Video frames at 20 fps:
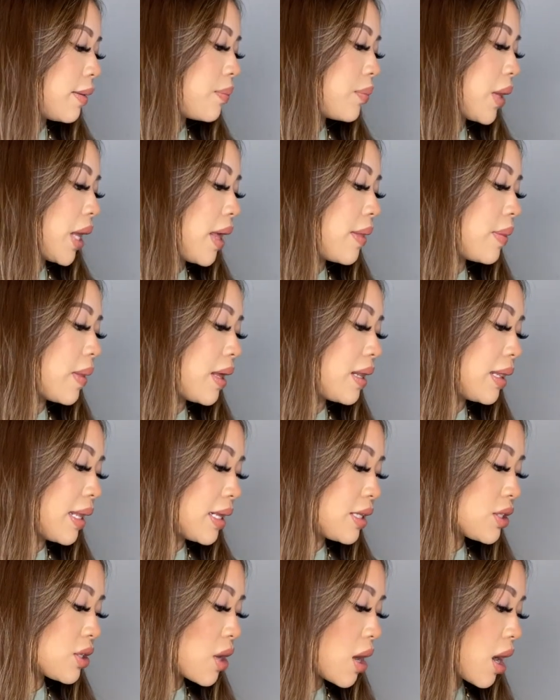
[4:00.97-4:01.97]
And then
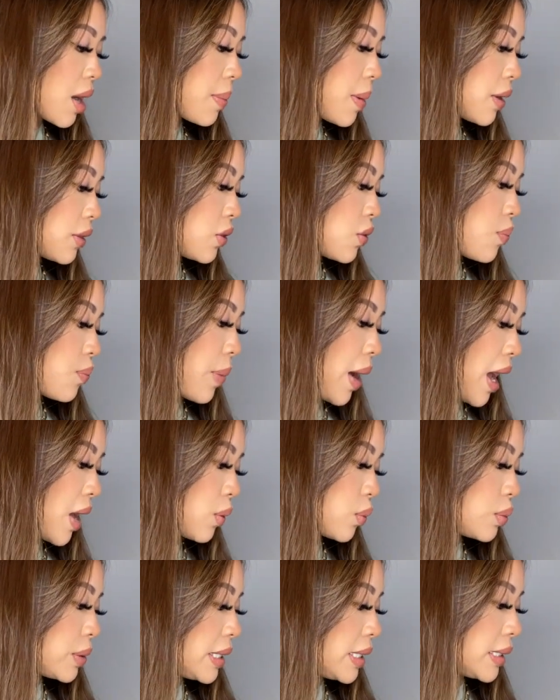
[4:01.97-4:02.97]
let's talk about the
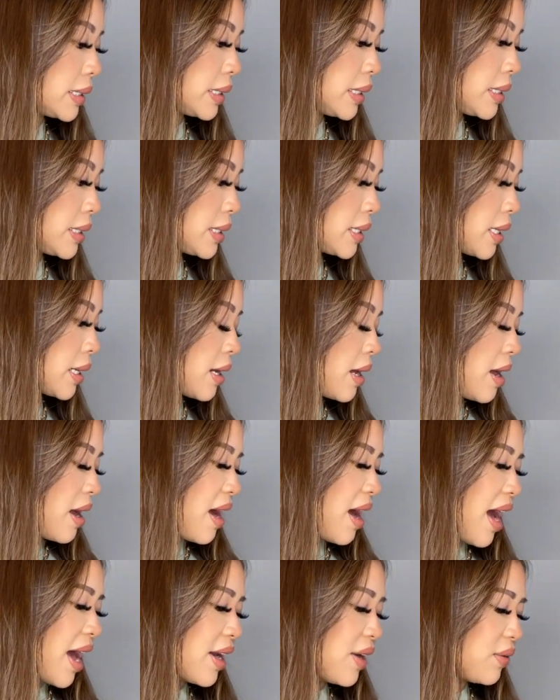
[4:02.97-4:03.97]
bi-weeklies.
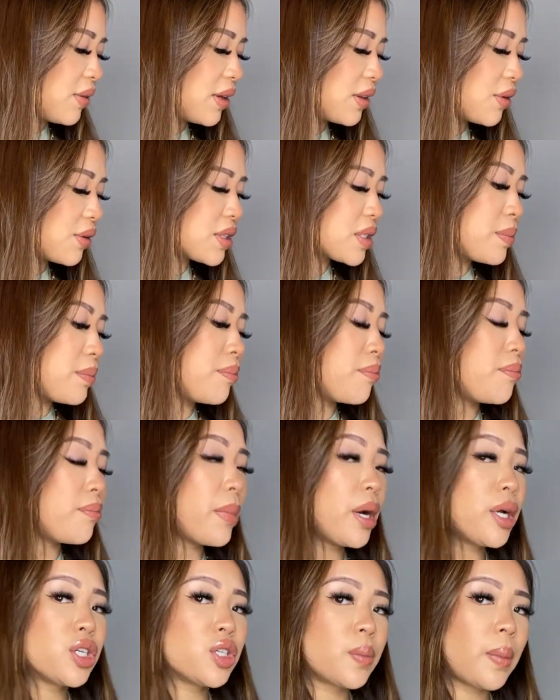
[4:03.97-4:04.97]
I don't think there's
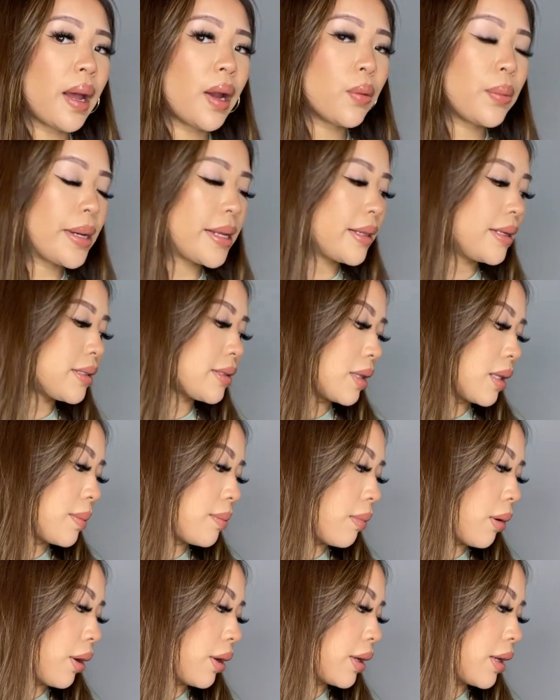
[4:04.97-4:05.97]
much bi-weeklies on the
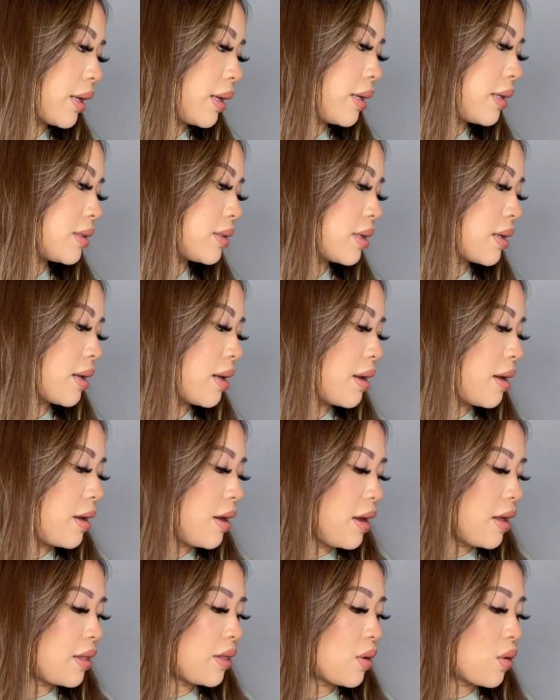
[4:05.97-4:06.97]
market.
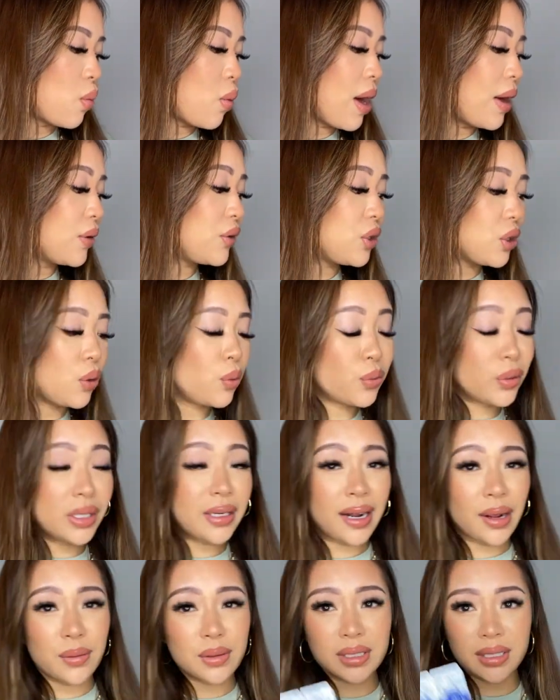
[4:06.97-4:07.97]
The well-known one
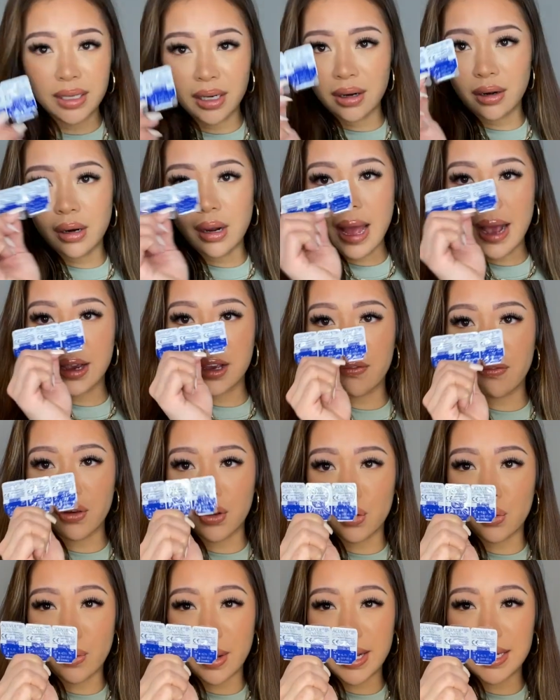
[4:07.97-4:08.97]
I would say are Acuvue
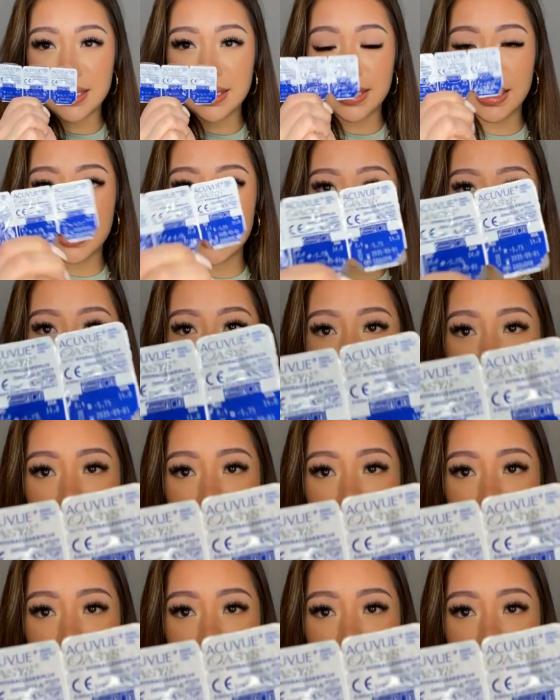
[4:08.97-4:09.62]
Oasis.